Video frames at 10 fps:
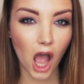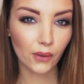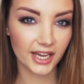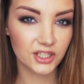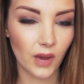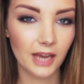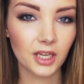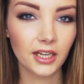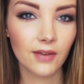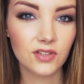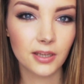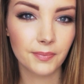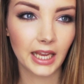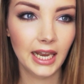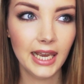Okay, so I'm going to cover
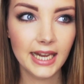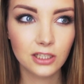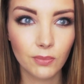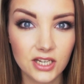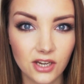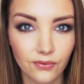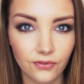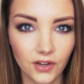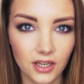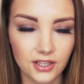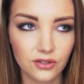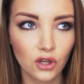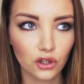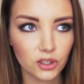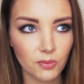something a little bit different first. It's
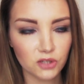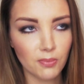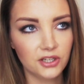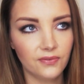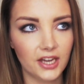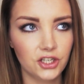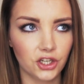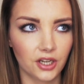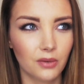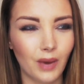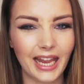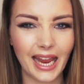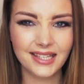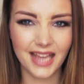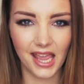not so much motivation, well I
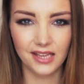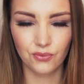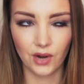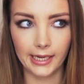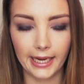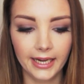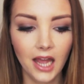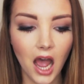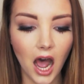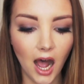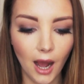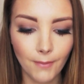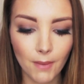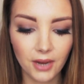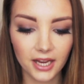guess it is really,
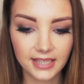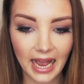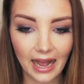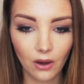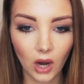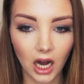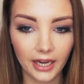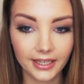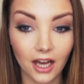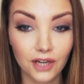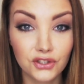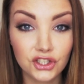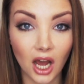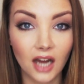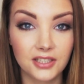but it's how I kind of
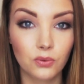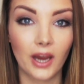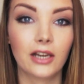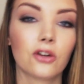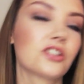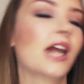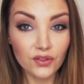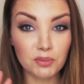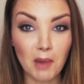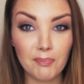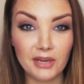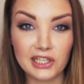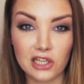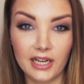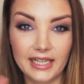started weight loss. Now this might be a
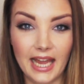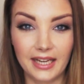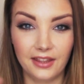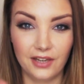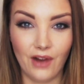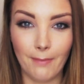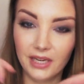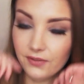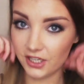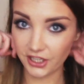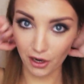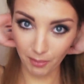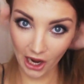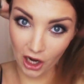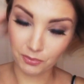slightly lengthy, rambly video,
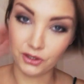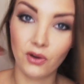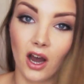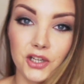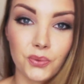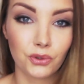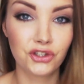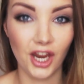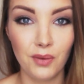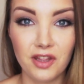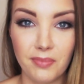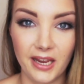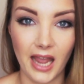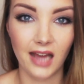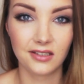but I hope you guys will stay with
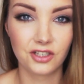me and